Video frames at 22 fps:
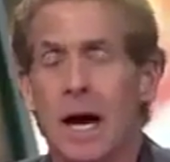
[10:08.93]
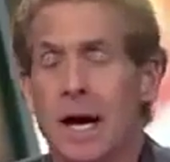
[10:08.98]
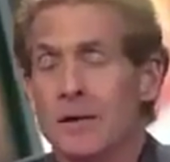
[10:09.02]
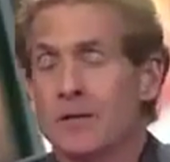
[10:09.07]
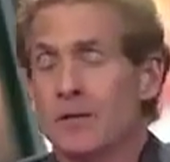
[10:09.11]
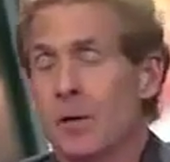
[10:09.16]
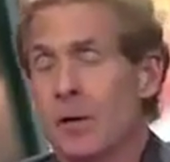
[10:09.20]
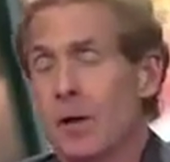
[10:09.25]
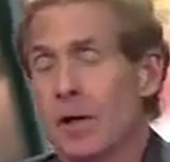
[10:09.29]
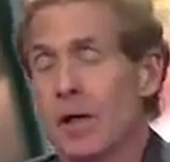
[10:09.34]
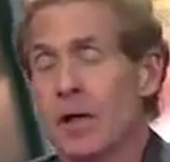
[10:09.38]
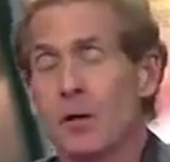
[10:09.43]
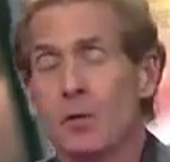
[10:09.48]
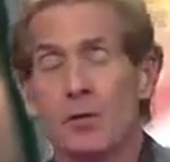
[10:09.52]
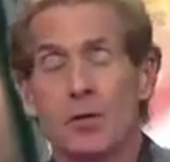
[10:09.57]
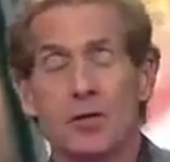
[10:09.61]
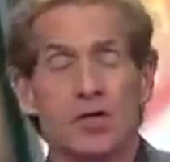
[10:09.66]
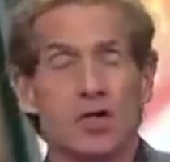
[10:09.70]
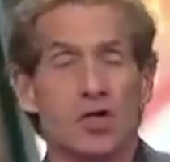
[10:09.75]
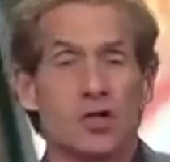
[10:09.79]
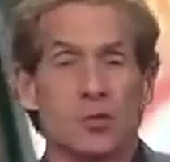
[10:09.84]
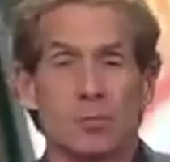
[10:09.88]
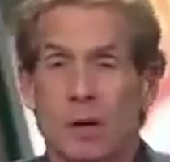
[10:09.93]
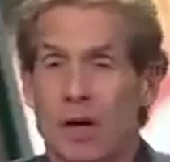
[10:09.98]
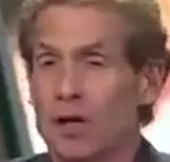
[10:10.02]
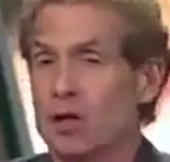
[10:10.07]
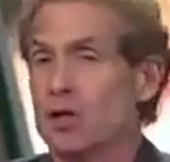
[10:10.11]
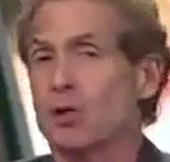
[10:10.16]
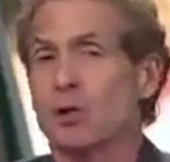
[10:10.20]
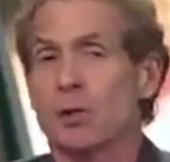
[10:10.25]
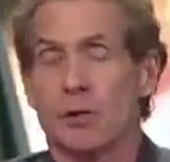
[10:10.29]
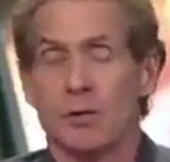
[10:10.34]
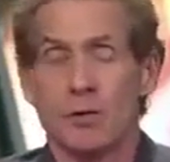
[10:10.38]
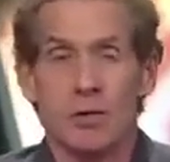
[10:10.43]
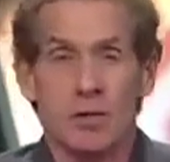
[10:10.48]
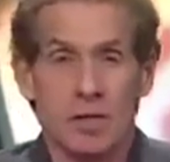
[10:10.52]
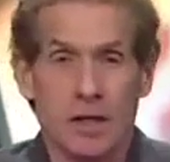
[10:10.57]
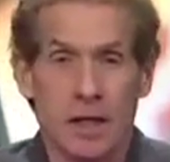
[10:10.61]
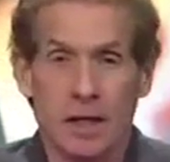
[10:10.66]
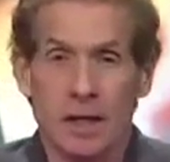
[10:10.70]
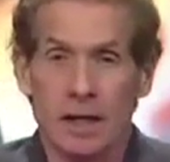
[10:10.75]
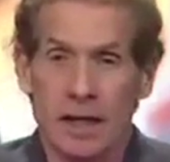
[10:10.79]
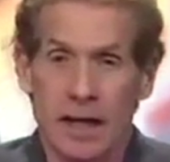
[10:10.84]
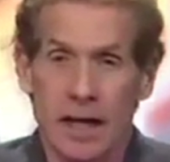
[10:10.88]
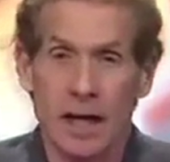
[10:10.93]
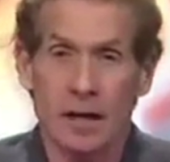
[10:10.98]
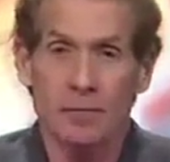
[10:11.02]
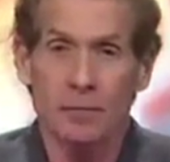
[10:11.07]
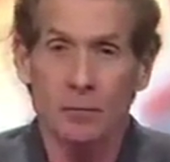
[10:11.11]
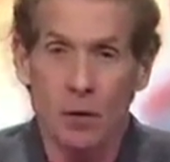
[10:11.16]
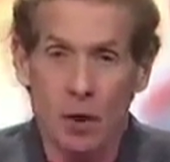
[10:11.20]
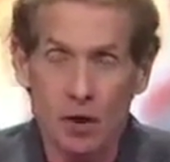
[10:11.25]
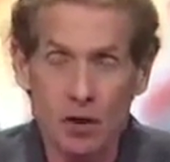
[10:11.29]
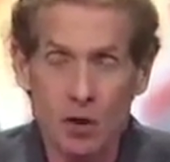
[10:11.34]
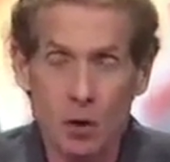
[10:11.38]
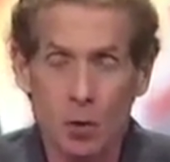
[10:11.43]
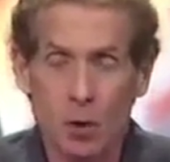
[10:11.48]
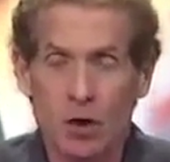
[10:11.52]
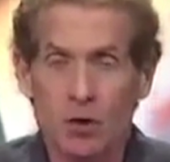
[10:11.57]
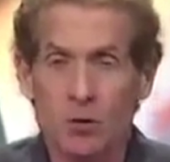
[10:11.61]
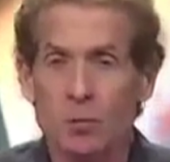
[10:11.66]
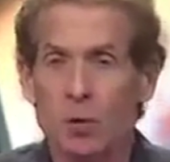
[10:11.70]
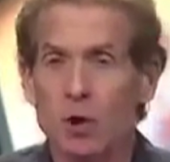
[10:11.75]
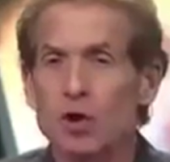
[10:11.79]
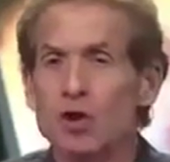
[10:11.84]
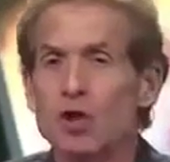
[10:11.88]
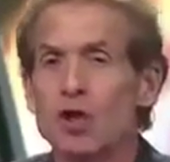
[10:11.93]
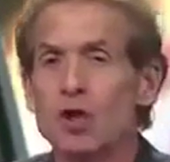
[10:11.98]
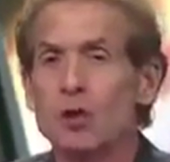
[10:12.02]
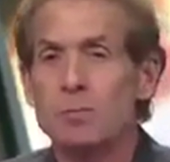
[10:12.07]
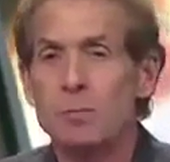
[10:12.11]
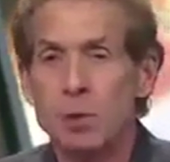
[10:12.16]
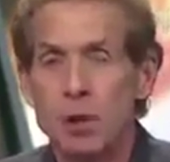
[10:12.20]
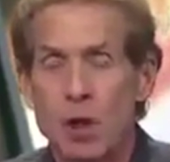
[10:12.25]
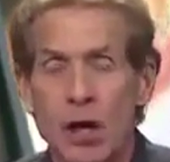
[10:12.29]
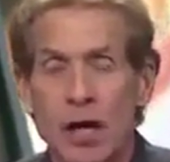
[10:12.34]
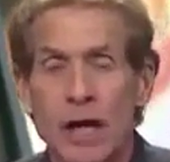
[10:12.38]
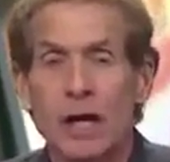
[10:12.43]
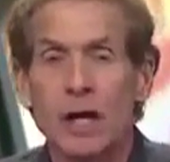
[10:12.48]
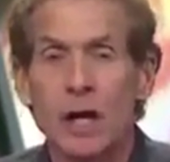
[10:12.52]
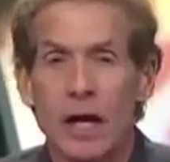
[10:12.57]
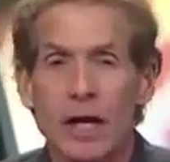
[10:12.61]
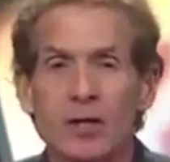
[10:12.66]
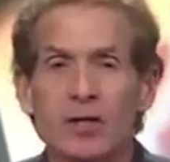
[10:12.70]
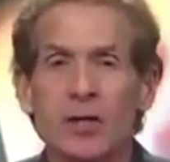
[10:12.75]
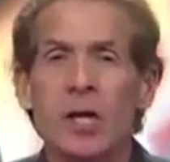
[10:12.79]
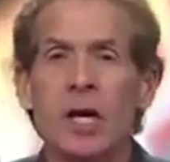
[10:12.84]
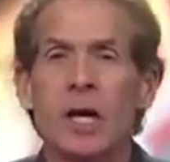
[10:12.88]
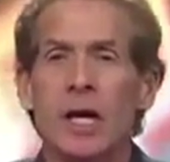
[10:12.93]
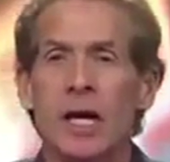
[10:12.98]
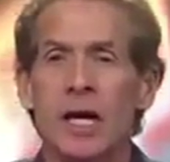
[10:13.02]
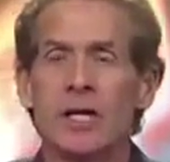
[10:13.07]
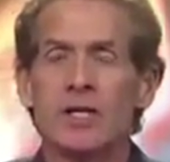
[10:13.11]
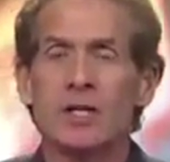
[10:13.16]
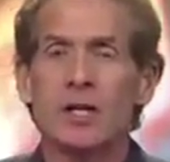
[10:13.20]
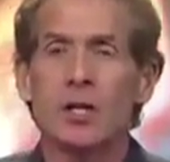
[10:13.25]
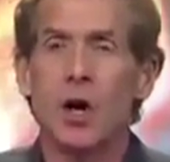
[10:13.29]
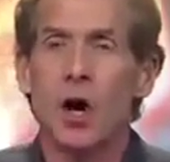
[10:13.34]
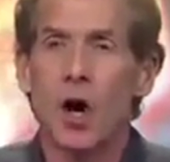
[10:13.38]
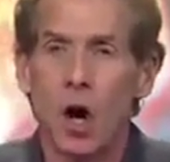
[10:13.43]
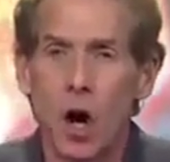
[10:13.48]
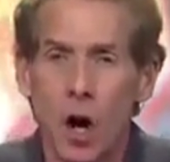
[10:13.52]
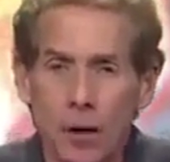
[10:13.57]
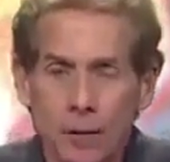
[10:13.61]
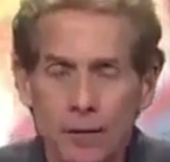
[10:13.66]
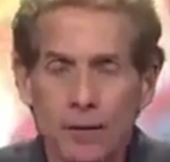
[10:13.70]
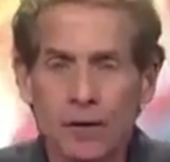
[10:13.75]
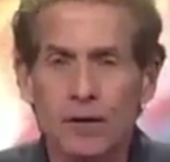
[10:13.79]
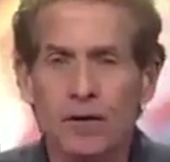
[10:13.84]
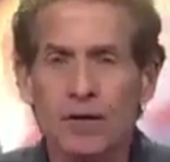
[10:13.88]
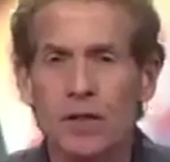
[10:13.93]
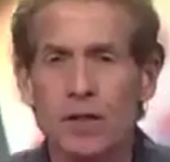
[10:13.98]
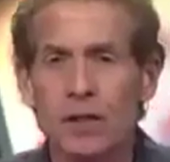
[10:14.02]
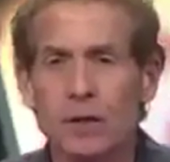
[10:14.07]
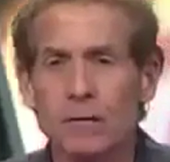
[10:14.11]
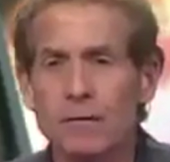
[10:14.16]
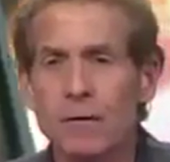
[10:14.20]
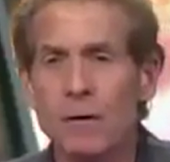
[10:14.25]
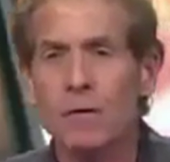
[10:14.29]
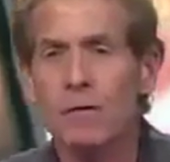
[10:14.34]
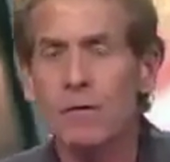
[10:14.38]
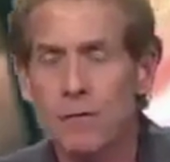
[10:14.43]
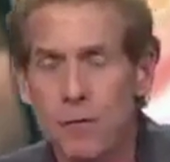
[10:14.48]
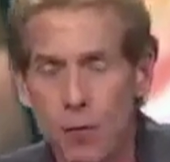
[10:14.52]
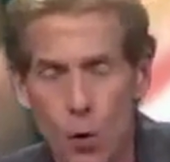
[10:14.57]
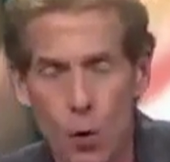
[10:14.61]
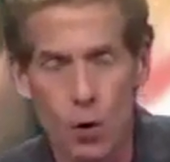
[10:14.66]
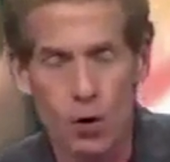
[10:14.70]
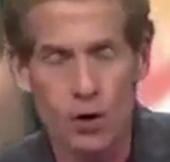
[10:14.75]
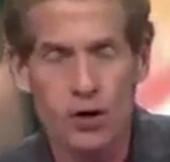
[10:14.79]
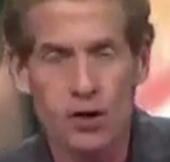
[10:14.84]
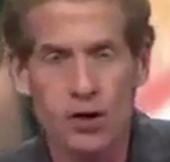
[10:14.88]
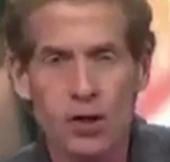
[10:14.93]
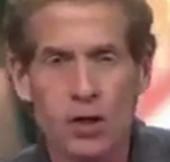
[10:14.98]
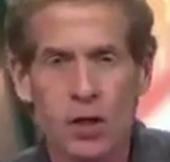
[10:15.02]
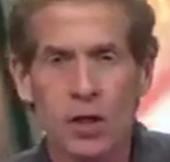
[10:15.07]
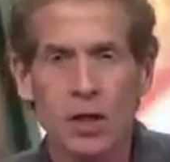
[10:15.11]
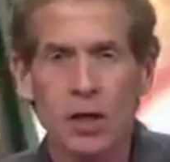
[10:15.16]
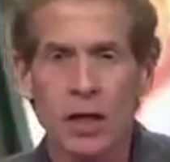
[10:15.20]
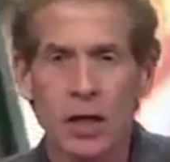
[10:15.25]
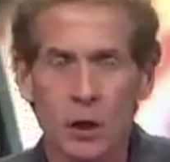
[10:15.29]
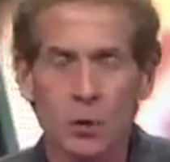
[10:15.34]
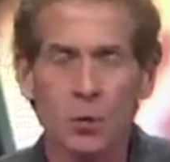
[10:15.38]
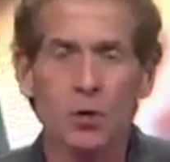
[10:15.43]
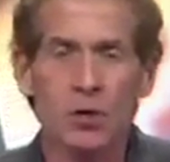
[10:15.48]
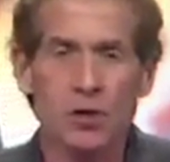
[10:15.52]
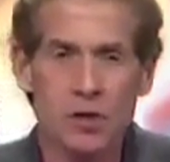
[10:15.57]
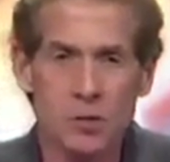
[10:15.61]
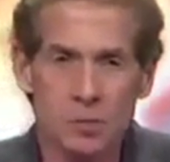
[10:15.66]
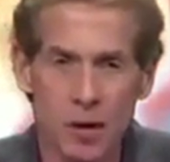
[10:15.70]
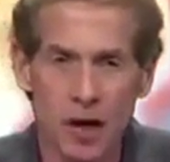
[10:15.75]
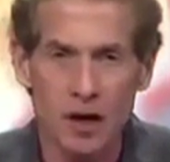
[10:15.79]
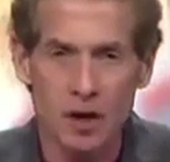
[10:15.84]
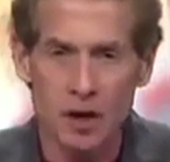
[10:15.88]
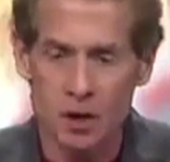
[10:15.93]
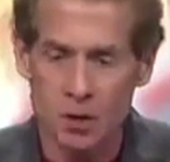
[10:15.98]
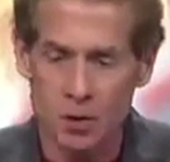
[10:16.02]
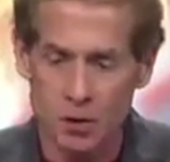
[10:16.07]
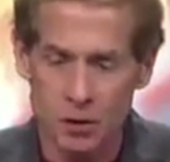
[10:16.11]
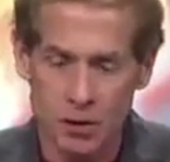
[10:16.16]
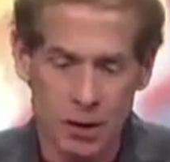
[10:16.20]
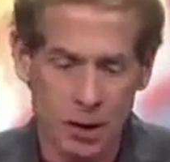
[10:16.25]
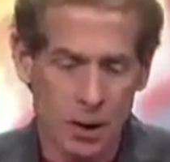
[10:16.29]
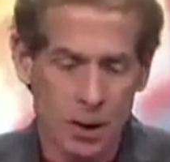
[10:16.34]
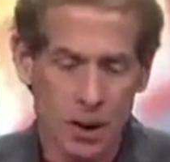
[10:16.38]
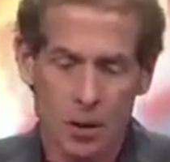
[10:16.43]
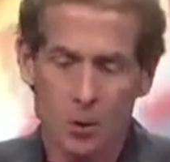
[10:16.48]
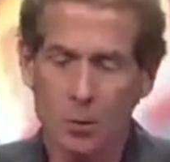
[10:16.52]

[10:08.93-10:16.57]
I thought he was special in the second half. Russell Westbrook just playing as an offensive force. He was special.